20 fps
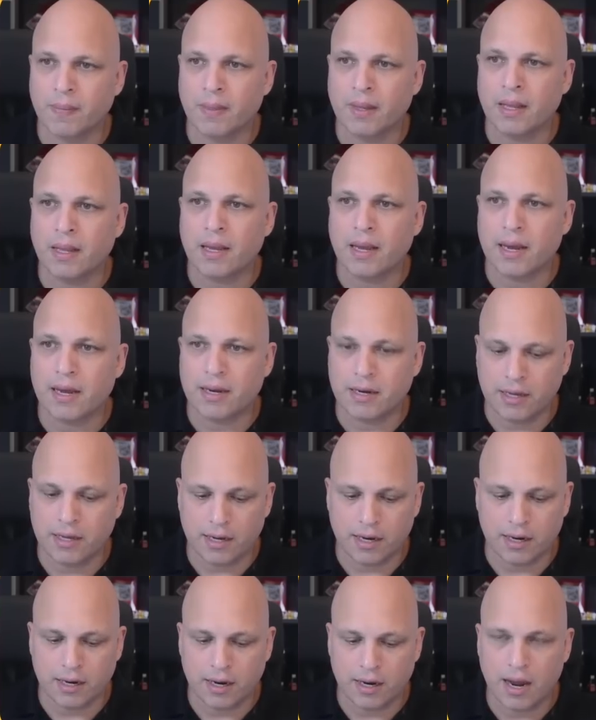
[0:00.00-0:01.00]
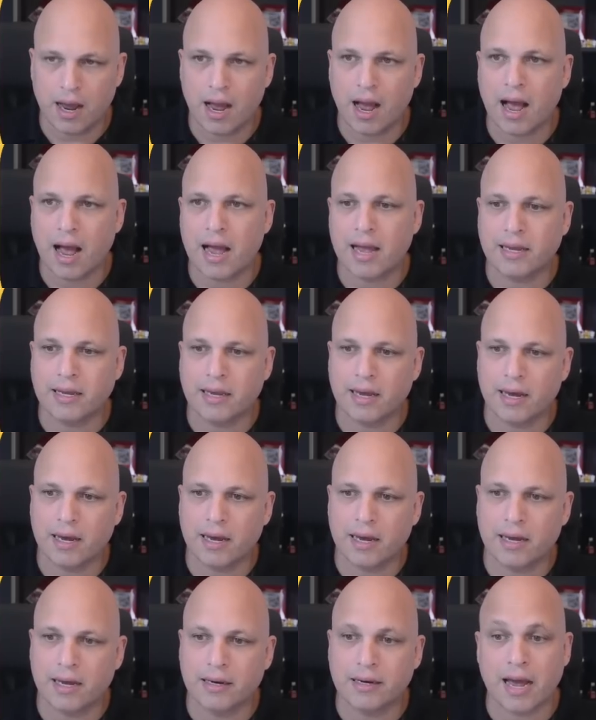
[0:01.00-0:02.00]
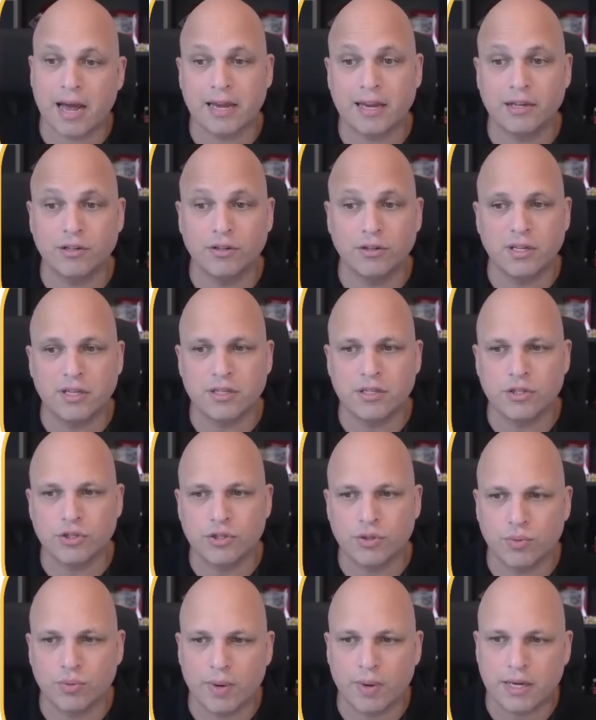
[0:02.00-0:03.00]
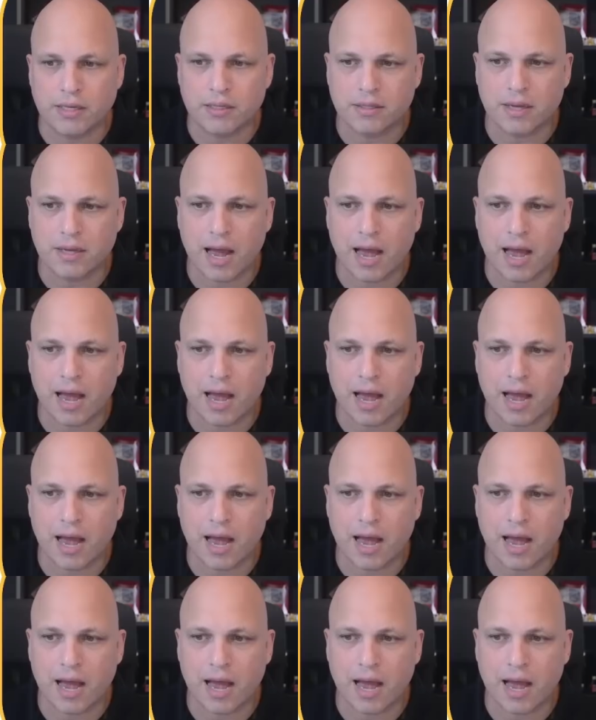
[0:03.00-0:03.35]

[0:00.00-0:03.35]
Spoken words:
And here I can do this in two ways.